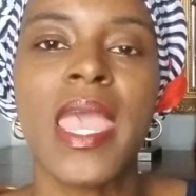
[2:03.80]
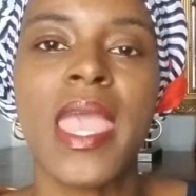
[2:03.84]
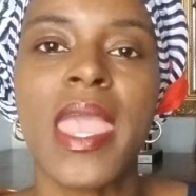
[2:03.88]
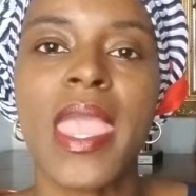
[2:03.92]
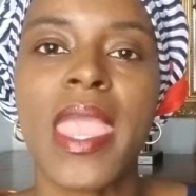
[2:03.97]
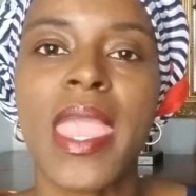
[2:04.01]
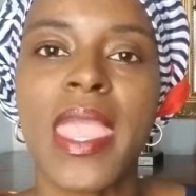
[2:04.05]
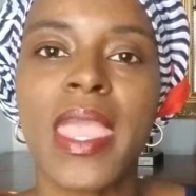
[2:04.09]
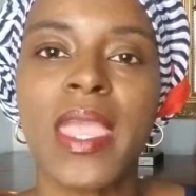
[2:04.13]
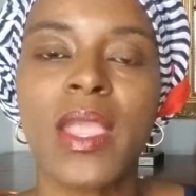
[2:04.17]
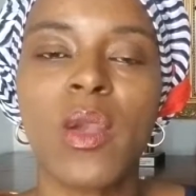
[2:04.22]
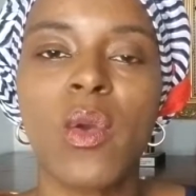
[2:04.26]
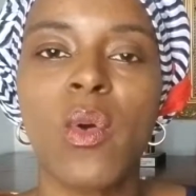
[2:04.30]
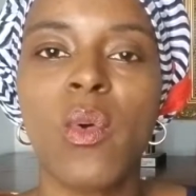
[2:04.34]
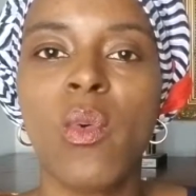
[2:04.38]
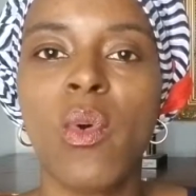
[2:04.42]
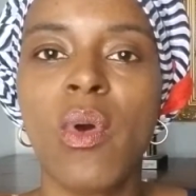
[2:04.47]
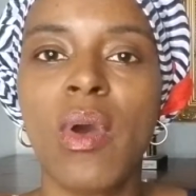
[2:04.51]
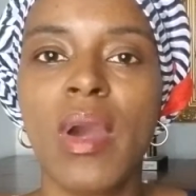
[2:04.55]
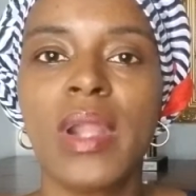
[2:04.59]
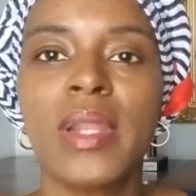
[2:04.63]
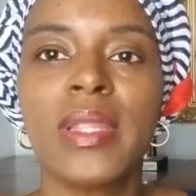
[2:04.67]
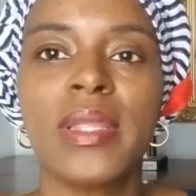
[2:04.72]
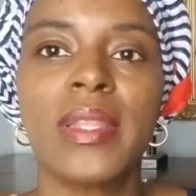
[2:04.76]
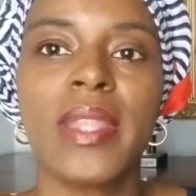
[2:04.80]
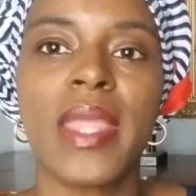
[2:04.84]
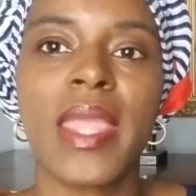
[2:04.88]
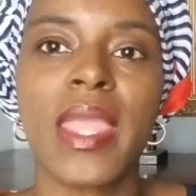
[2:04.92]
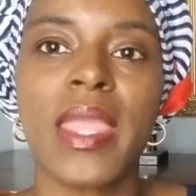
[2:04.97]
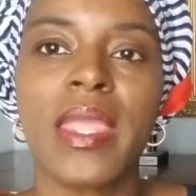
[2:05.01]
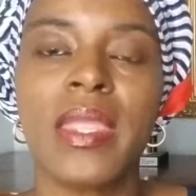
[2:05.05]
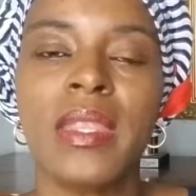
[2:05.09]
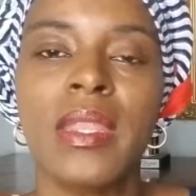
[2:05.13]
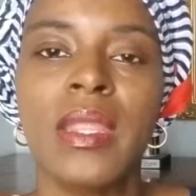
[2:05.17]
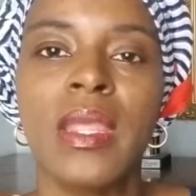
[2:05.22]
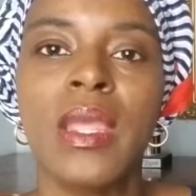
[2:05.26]
and
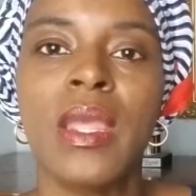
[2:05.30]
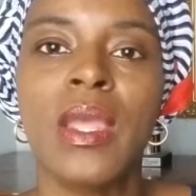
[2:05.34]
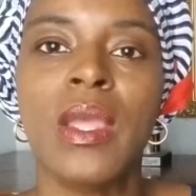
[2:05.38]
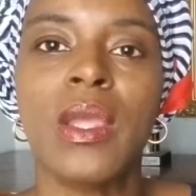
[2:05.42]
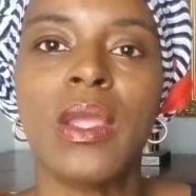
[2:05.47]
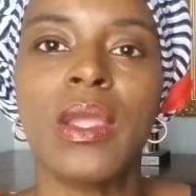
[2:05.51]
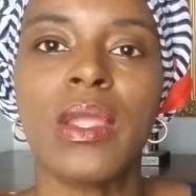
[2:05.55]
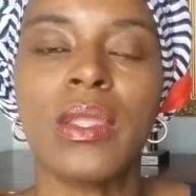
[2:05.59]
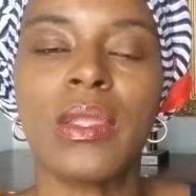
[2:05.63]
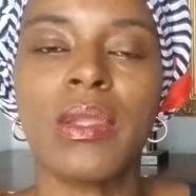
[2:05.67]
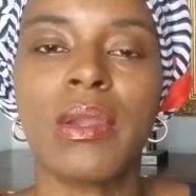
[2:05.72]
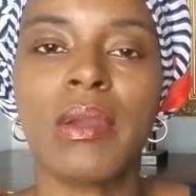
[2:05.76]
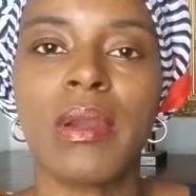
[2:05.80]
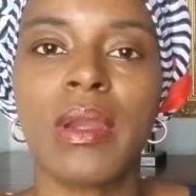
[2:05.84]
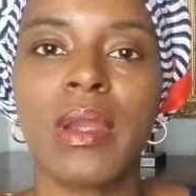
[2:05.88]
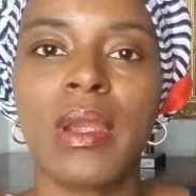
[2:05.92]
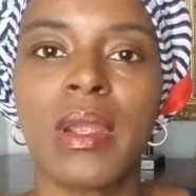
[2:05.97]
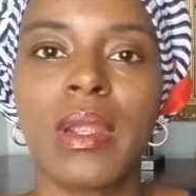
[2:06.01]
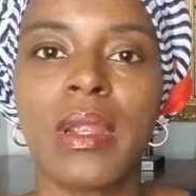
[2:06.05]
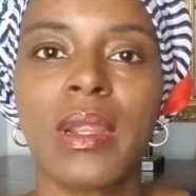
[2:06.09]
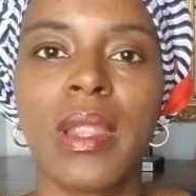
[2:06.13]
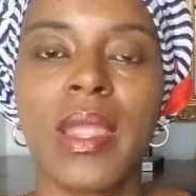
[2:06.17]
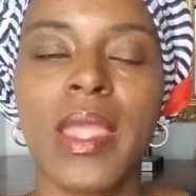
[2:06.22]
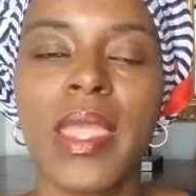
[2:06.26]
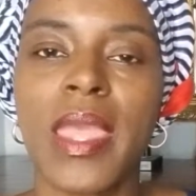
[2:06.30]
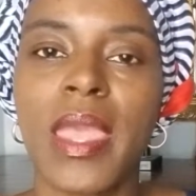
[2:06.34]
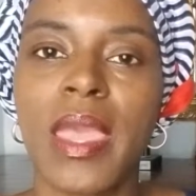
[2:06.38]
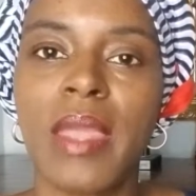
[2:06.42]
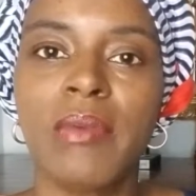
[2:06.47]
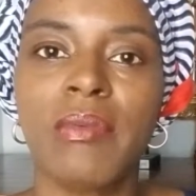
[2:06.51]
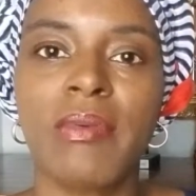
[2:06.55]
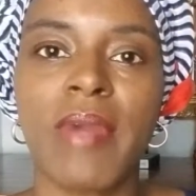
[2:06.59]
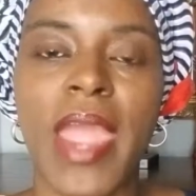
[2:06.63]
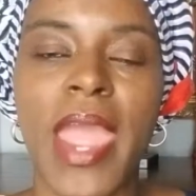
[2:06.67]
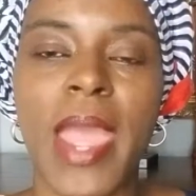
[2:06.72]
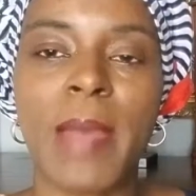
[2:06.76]
coordinate your head
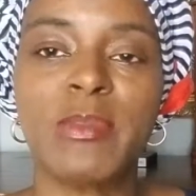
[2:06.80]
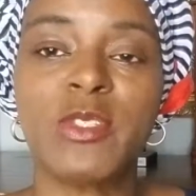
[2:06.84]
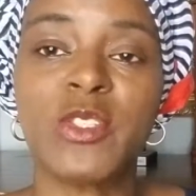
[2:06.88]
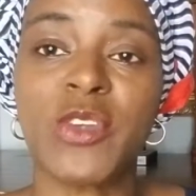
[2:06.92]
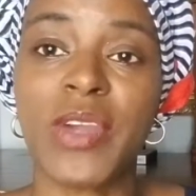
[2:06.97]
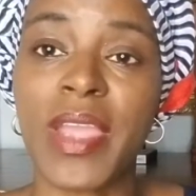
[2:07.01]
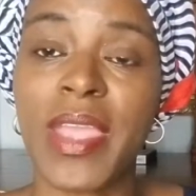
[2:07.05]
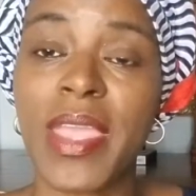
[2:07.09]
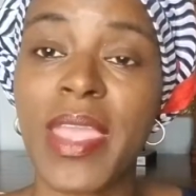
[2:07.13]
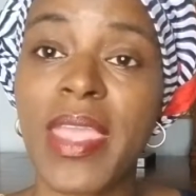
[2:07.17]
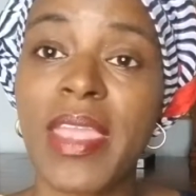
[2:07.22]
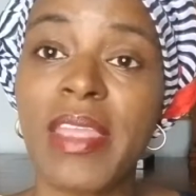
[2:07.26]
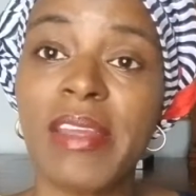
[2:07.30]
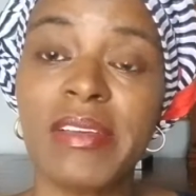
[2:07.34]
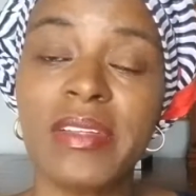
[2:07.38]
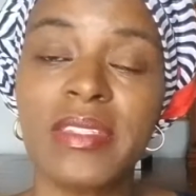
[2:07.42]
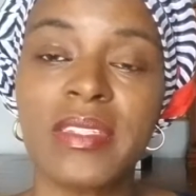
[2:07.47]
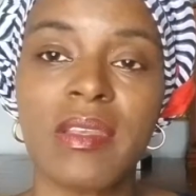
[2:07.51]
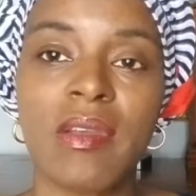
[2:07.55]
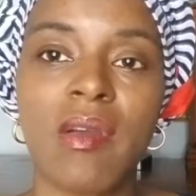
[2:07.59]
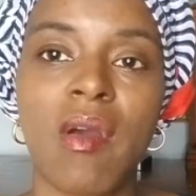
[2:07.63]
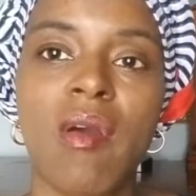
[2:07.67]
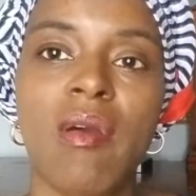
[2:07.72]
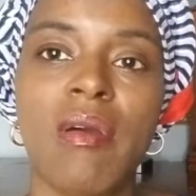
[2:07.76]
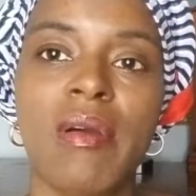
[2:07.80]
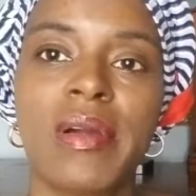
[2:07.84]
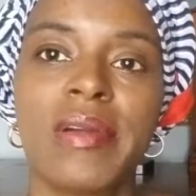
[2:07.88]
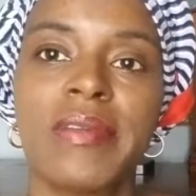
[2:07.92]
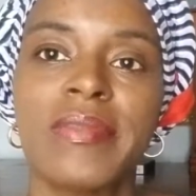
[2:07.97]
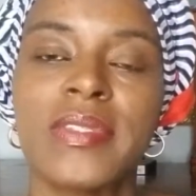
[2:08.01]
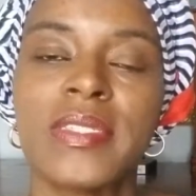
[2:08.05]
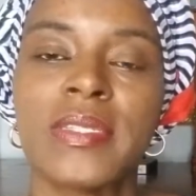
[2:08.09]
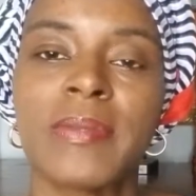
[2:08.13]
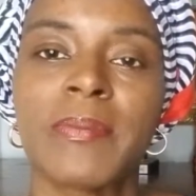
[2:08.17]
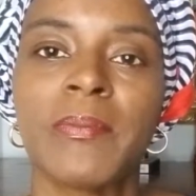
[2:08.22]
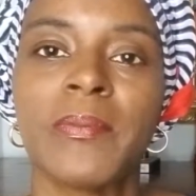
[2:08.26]
wraps or hair
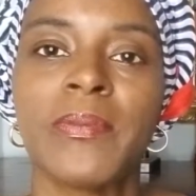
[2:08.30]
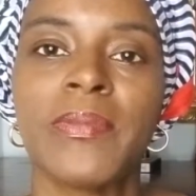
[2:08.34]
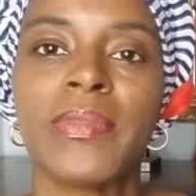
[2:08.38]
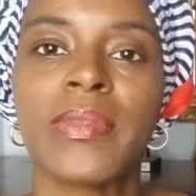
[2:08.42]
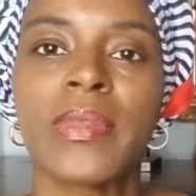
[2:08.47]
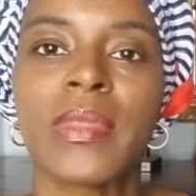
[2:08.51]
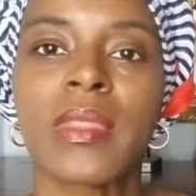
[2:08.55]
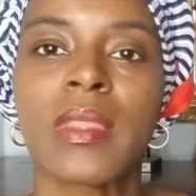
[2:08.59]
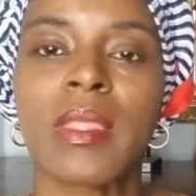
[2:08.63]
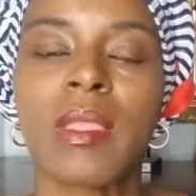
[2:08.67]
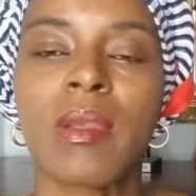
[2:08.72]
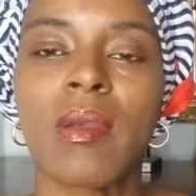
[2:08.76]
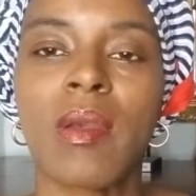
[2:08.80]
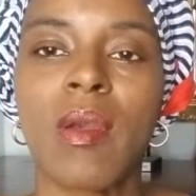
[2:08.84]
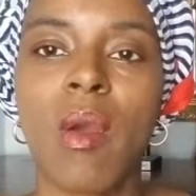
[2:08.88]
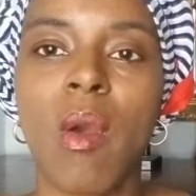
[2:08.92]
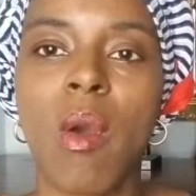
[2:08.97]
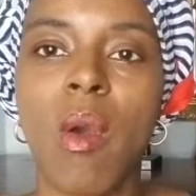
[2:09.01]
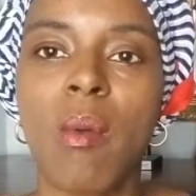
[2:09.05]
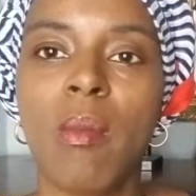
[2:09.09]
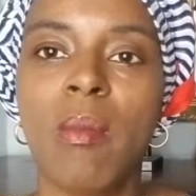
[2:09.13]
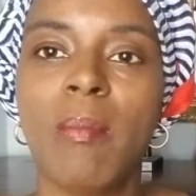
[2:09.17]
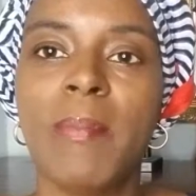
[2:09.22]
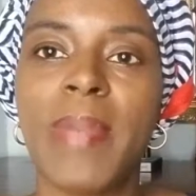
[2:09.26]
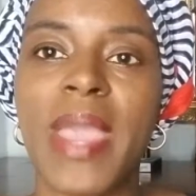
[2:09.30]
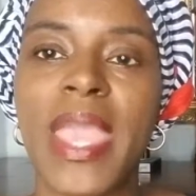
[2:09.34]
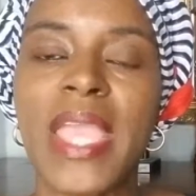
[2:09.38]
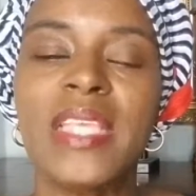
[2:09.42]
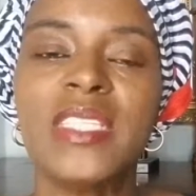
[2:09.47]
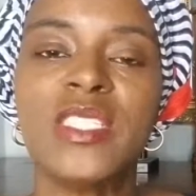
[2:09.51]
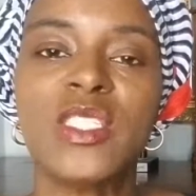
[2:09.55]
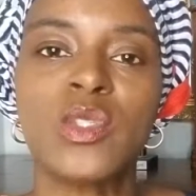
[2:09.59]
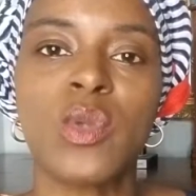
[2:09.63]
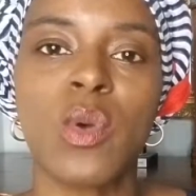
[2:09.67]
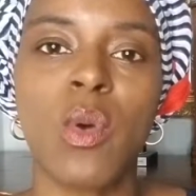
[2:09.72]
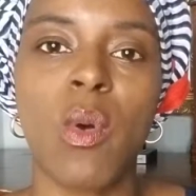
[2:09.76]
scarves
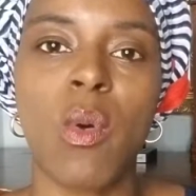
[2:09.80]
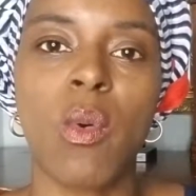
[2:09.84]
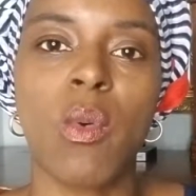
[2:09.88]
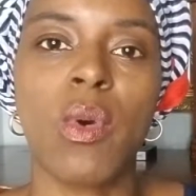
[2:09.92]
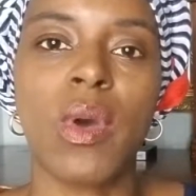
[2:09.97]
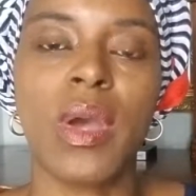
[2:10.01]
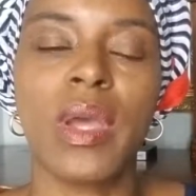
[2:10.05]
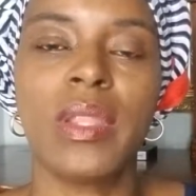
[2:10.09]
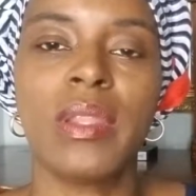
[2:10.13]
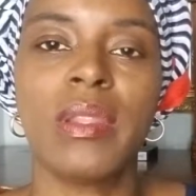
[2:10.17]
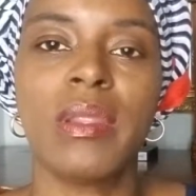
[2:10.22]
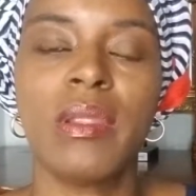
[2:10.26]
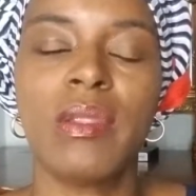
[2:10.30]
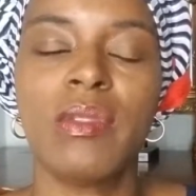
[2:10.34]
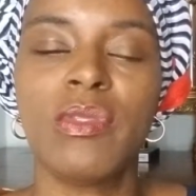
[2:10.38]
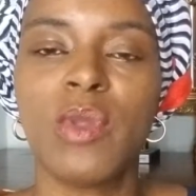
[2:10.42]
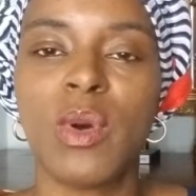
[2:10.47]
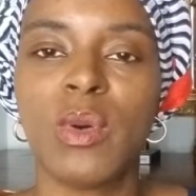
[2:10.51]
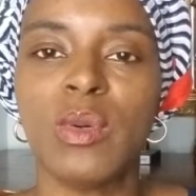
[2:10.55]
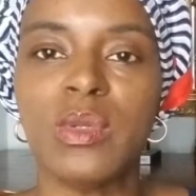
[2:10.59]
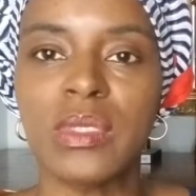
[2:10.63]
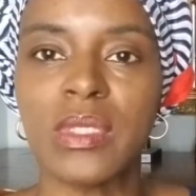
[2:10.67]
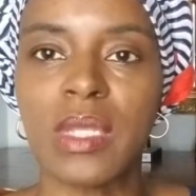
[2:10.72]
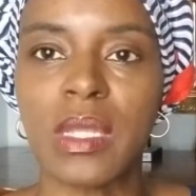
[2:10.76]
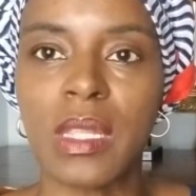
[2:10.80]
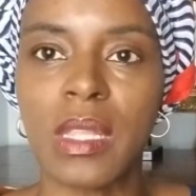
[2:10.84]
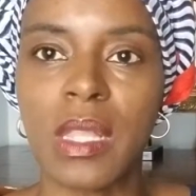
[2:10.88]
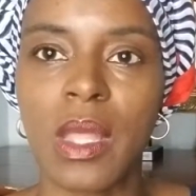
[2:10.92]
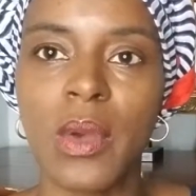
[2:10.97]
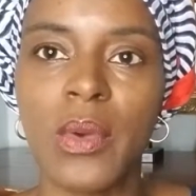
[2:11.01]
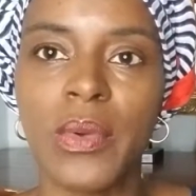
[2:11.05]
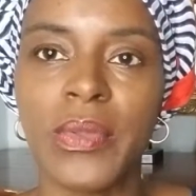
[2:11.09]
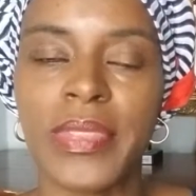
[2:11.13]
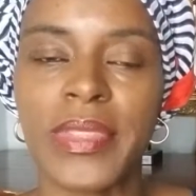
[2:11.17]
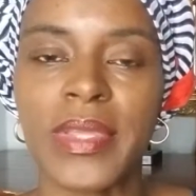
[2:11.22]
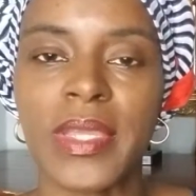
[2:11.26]
based on those
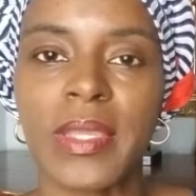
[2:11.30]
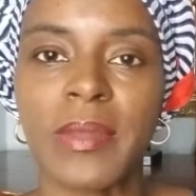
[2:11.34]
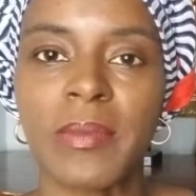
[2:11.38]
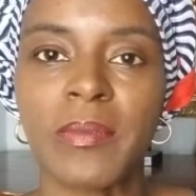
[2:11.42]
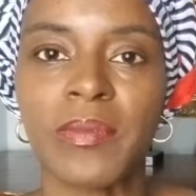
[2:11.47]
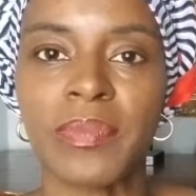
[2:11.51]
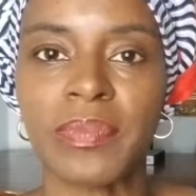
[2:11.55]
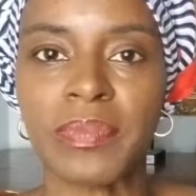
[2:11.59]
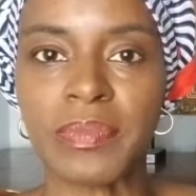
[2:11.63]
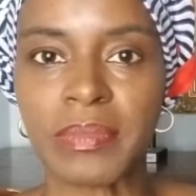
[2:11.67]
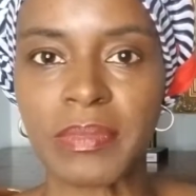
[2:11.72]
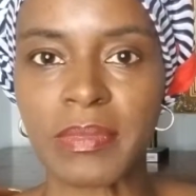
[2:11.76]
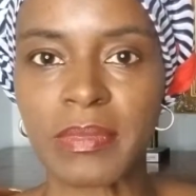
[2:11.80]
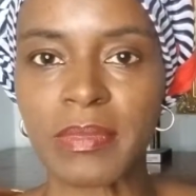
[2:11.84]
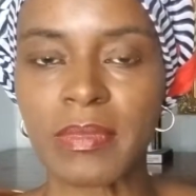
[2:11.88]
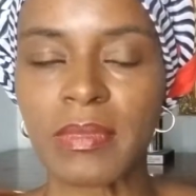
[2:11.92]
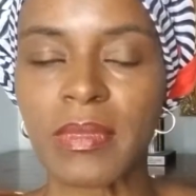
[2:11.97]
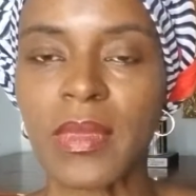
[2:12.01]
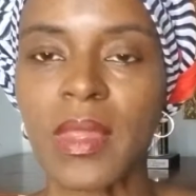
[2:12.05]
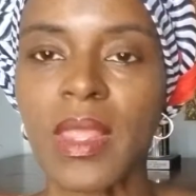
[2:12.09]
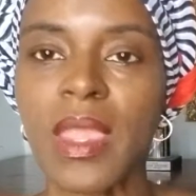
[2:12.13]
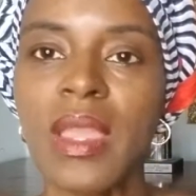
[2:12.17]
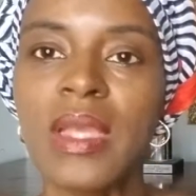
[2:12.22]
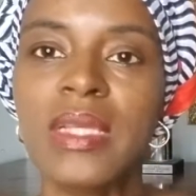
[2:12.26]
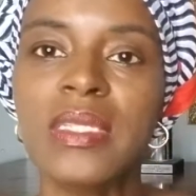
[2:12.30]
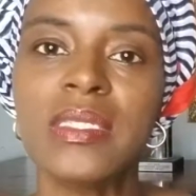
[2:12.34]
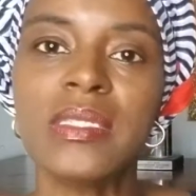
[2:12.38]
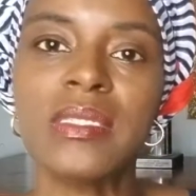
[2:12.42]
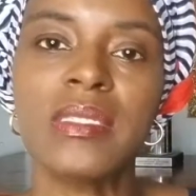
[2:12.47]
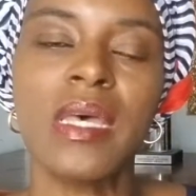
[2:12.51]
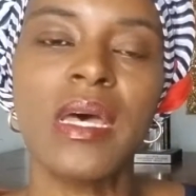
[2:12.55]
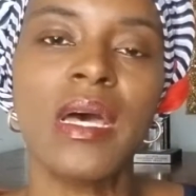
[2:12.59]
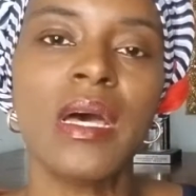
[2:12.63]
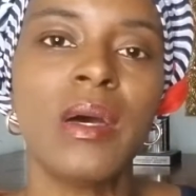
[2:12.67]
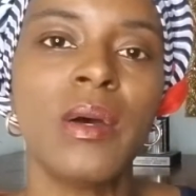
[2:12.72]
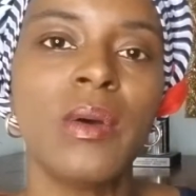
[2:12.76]
clothing.
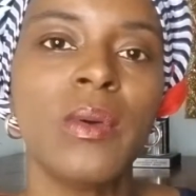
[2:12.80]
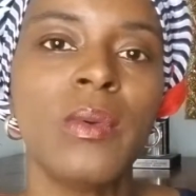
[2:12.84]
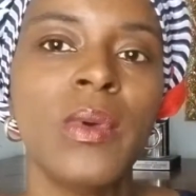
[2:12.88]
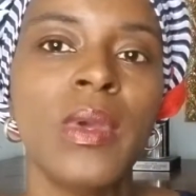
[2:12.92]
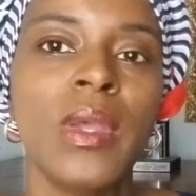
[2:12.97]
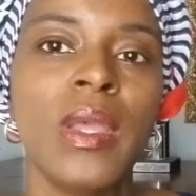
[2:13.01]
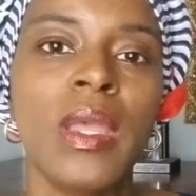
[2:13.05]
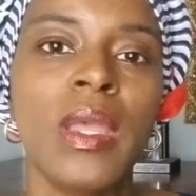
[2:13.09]
So